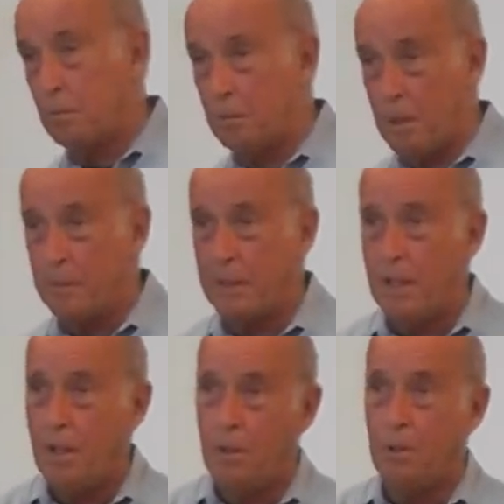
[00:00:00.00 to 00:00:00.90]

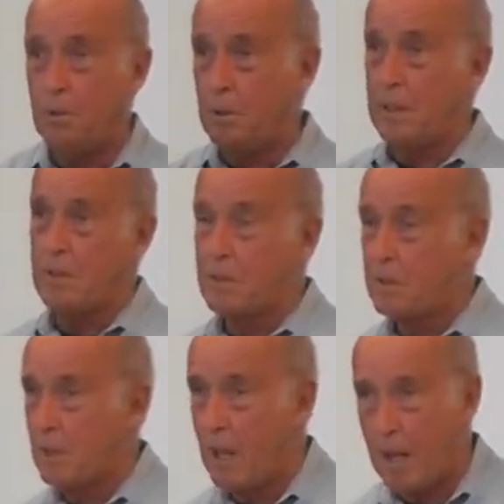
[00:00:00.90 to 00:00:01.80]
woman who
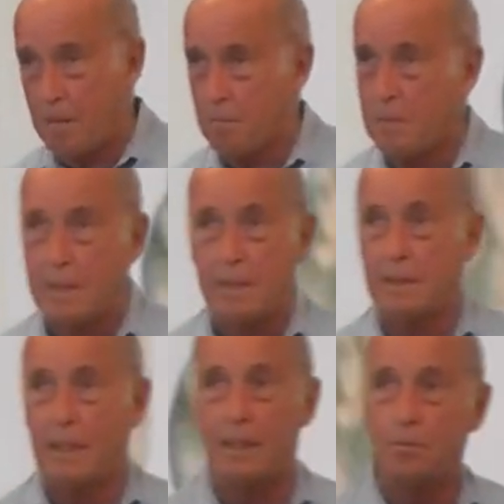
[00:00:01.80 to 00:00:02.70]
was um,
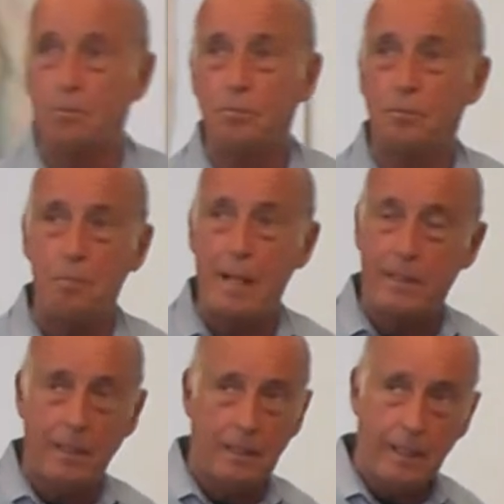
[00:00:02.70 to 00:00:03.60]
um,
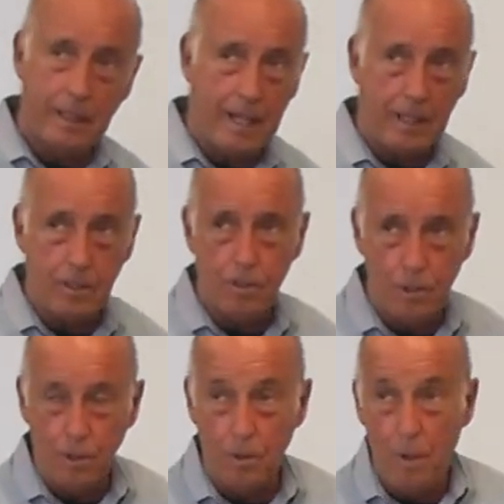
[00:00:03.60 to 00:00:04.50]
romantically connected
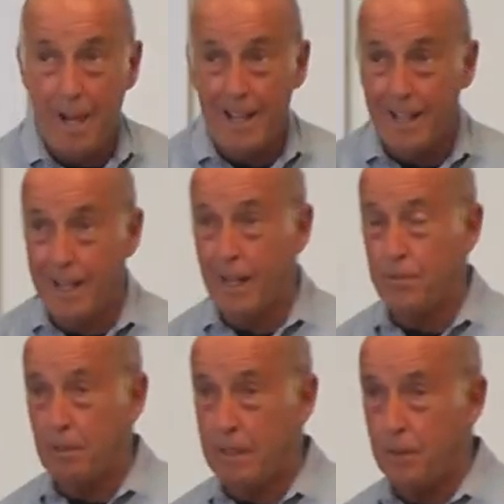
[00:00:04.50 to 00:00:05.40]
to uh,
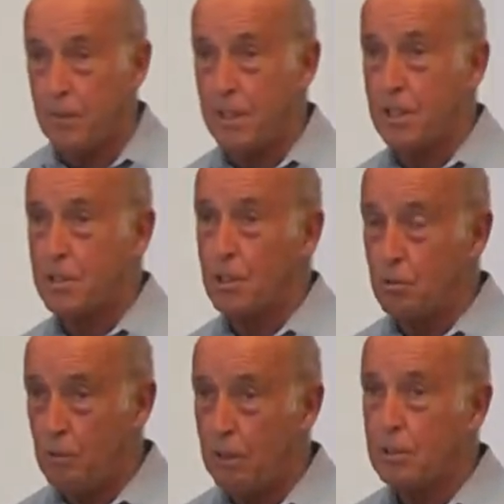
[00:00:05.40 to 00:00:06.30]
if you're ready for this,
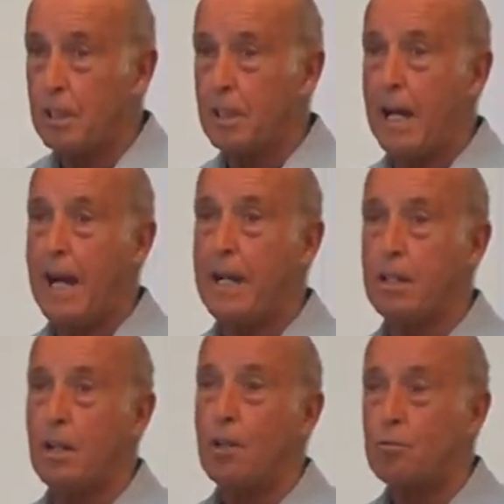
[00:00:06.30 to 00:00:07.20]
Rilke
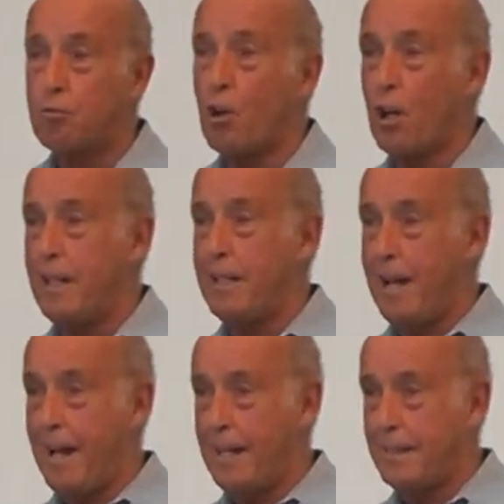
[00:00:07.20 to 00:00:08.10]
and Freud
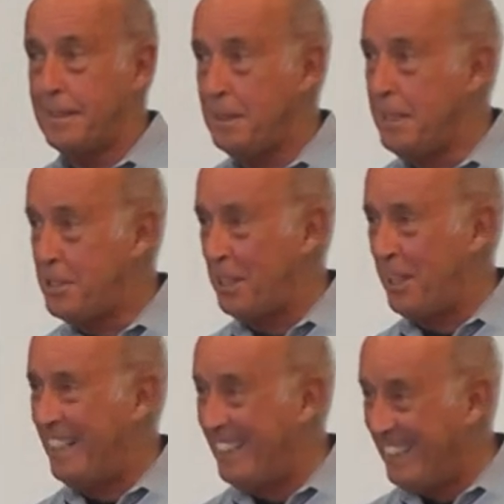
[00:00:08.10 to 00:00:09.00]
and
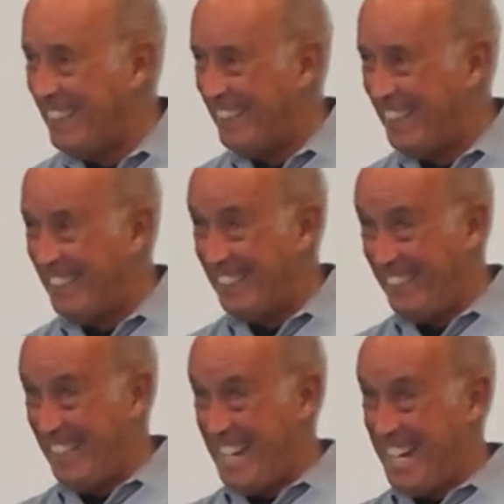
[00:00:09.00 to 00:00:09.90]
Nietzsche.
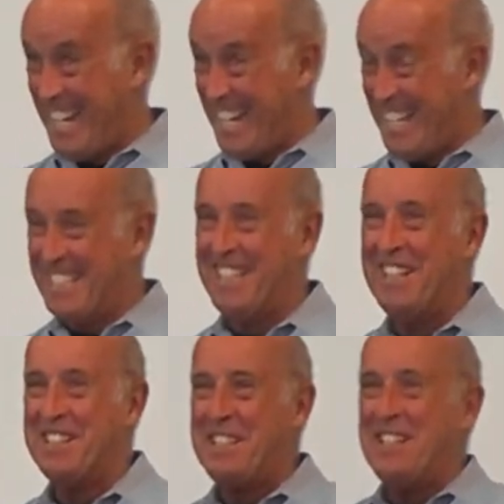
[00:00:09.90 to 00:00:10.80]
Mm-hmm. yeah,
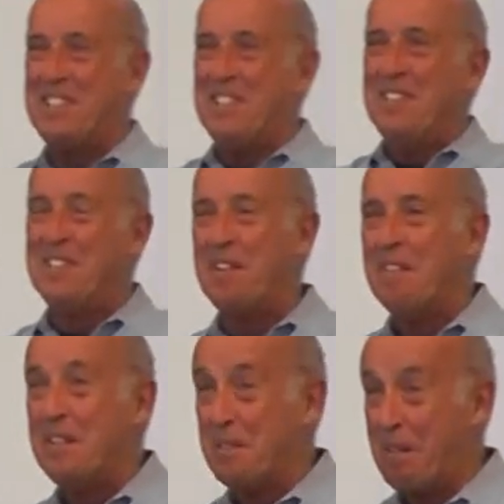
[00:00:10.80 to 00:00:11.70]
stay tuned.
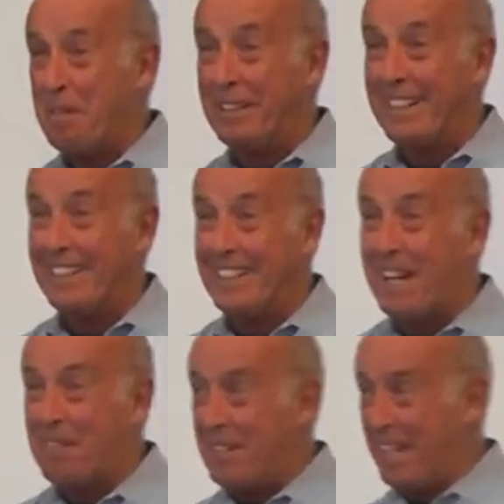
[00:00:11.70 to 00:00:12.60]
You'll probably get a
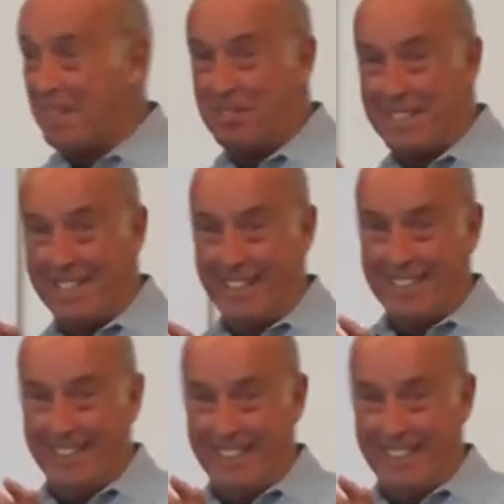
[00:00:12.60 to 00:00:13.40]
lot of that if you take